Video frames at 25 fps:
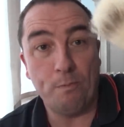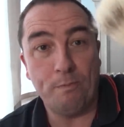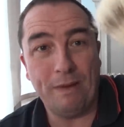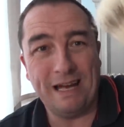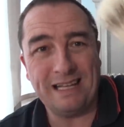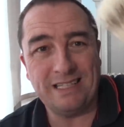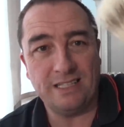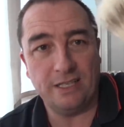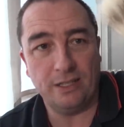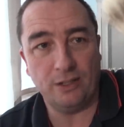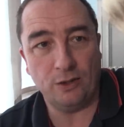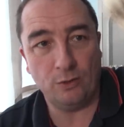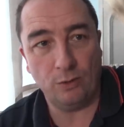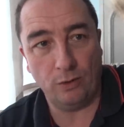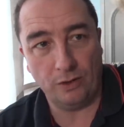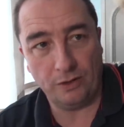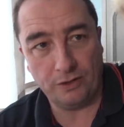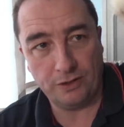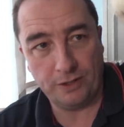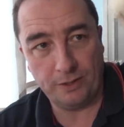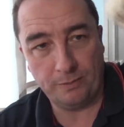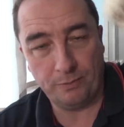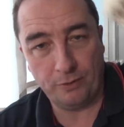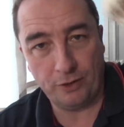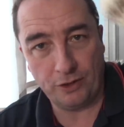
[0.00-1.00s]
better
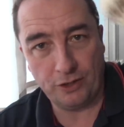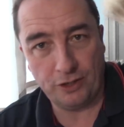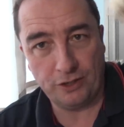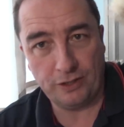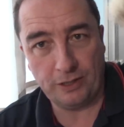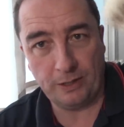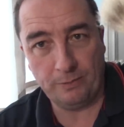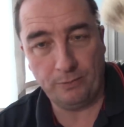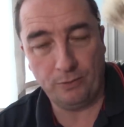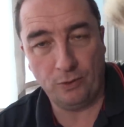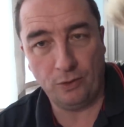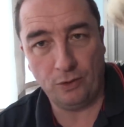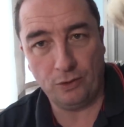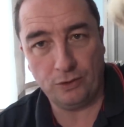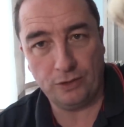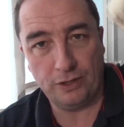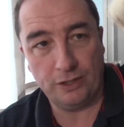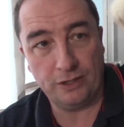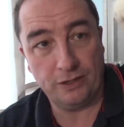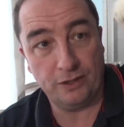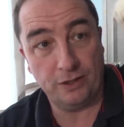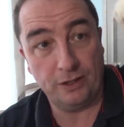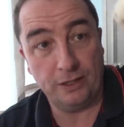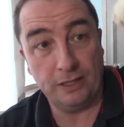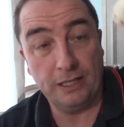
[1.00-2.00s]
quality brushes I bought.
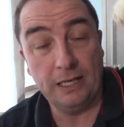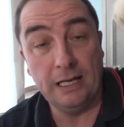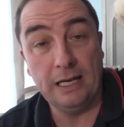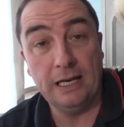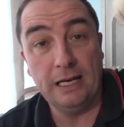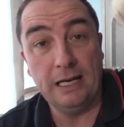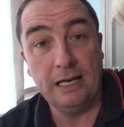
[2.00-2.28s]
It's the